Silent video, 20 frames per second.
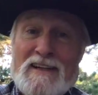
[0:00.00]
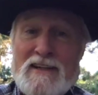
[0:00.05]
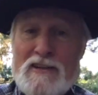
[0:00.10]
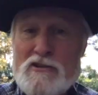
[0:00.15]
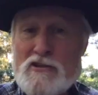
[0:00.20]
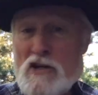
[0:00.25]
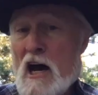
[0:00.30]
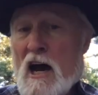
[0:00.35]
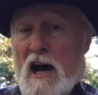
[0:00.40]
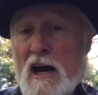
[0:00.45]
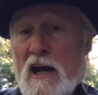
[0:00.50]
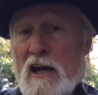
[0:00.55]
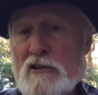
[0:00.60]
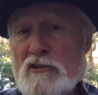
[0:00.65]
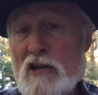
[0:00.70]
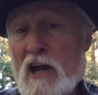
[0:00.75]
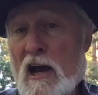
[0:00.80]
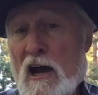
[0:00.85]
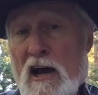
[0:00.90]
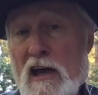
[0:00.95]

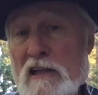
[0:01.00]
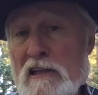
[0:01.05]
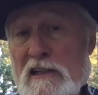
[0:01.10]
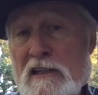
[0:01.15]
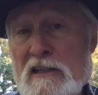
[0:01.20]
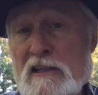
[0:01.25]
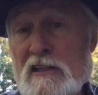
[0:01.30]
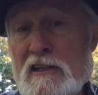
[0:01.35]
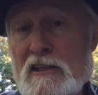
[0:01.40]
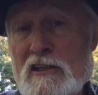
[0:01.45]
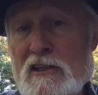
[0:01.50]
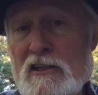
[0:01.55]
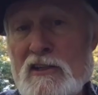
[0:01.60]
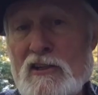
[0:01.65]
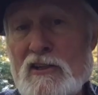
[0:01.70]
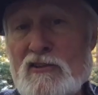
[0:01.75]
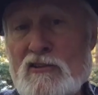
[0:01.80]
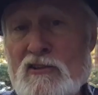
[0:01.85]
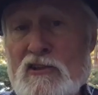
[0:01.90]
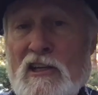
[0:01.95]
Josh
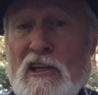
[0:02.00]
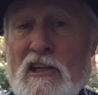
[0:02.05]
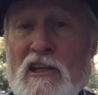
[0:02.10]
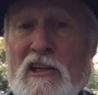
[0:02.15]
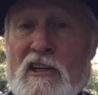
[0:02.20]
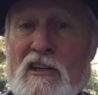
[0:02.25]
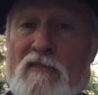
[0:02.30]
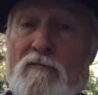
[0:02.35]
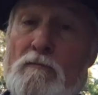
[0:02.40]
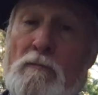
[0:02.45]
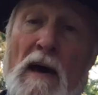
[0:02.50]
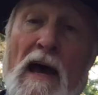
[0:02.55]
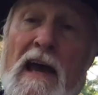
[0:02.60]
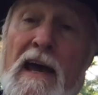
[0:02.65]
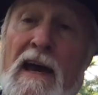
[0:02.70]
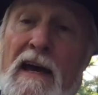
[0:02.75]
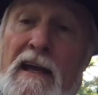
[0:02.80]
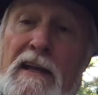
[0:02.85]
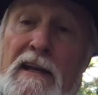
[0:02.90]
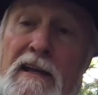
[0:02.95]
Hawley, Steve
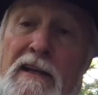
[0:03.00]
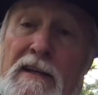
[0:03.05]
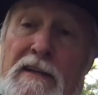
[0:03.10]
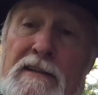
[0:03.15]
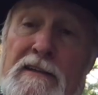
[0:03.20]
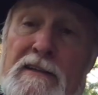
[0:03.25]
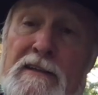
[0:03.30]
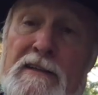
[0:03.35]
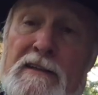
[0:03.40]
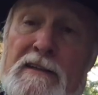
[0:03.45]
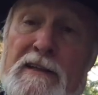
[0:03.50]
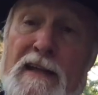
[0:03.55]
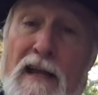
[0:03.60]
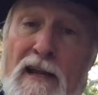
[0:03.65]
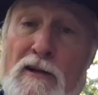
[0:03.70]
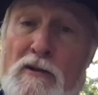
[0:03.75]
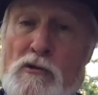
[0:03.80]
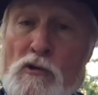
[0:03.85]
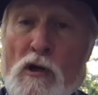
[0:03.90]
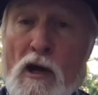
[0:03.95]
Bannon,
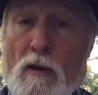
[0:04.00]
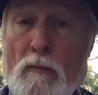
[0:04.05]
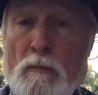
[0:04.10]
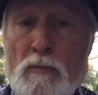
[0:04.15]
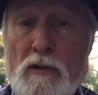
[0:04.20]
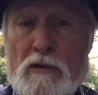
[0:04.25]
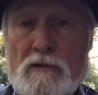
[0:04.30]
and Trump